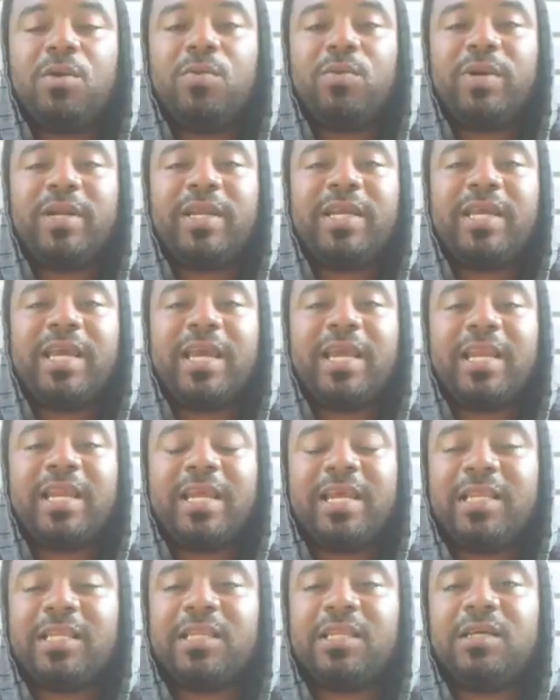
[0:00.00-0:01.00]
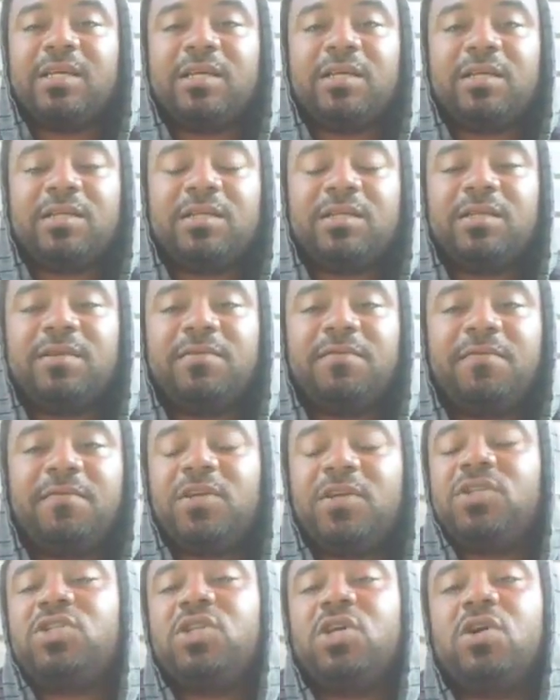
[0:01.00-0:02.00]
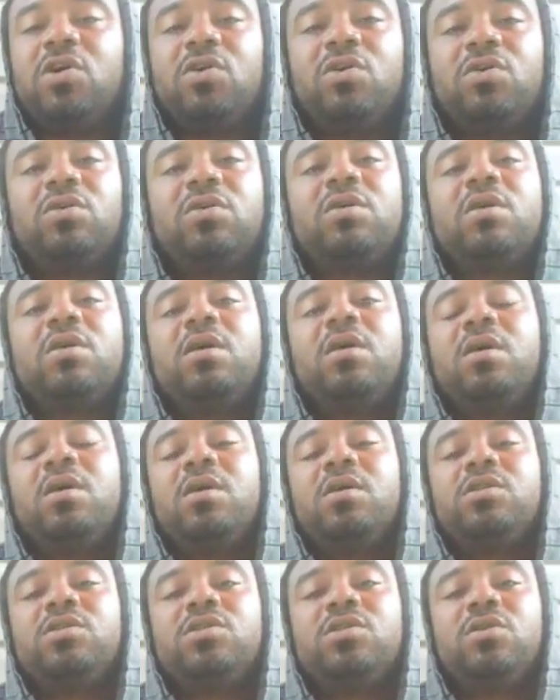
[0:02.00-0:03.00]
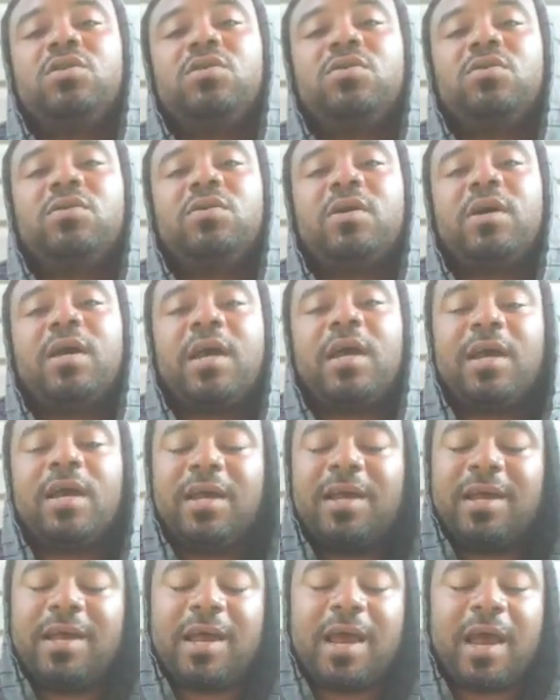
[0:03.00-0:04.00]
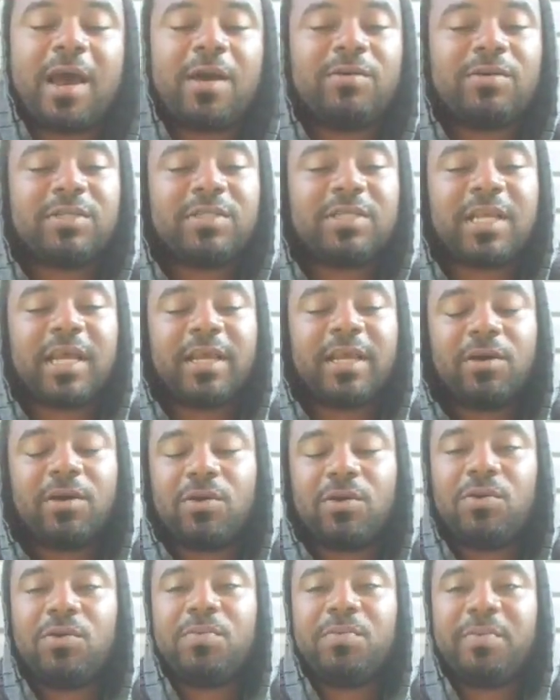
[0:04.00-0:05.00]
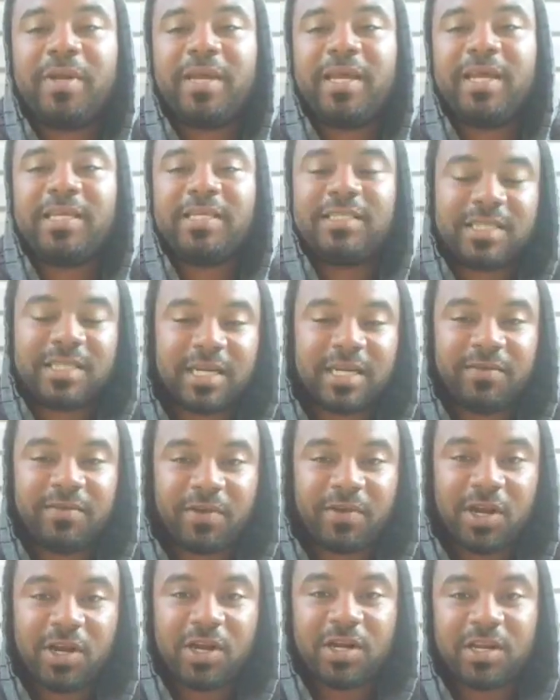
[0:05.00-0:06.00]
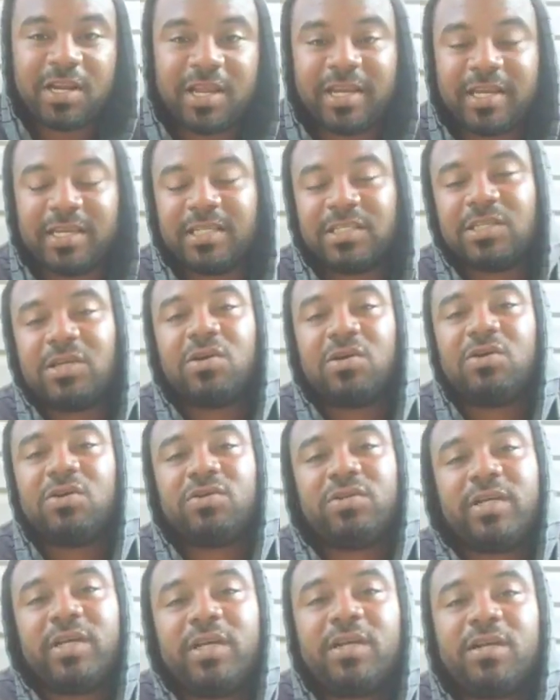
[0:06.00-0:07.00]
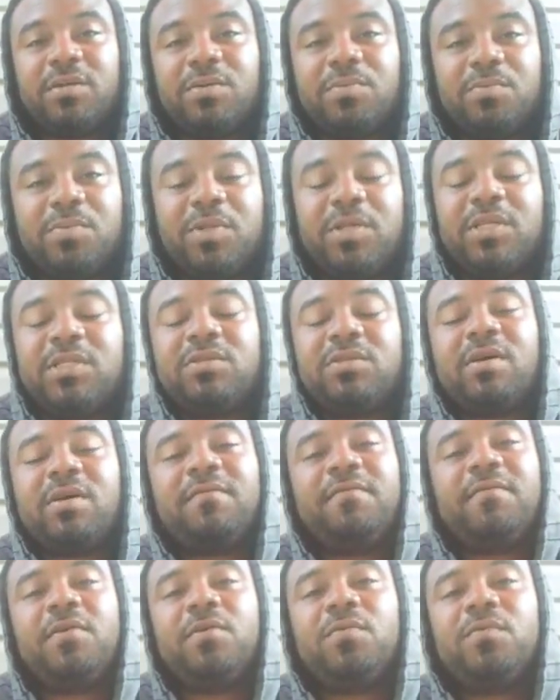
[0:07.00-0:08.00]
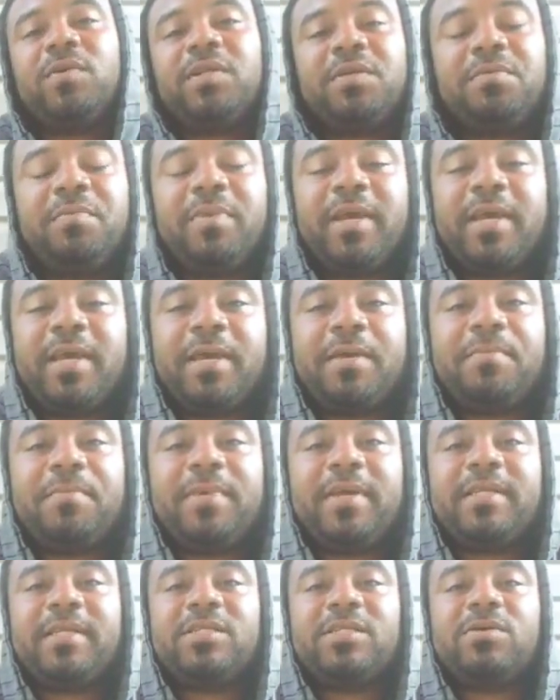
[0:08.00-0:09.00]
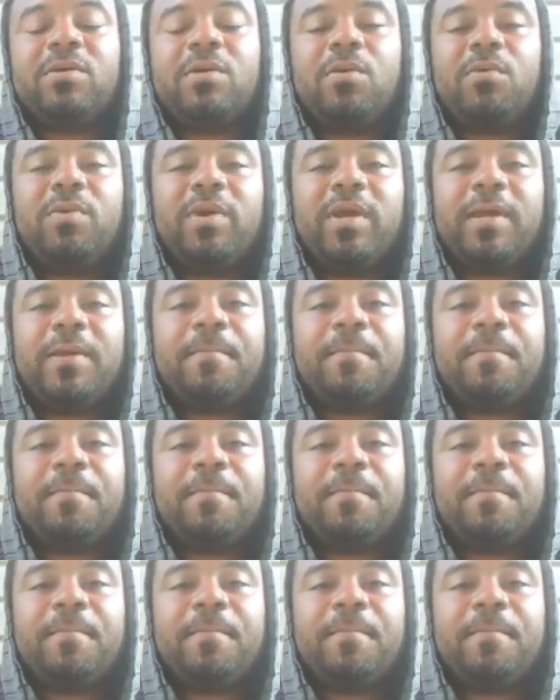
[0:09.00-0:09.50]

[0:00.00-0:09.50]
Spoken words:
when he had hit the first dog. So I was like, oh man, he's not even hurt, like it's all there, blood. So I felt really bad, man. So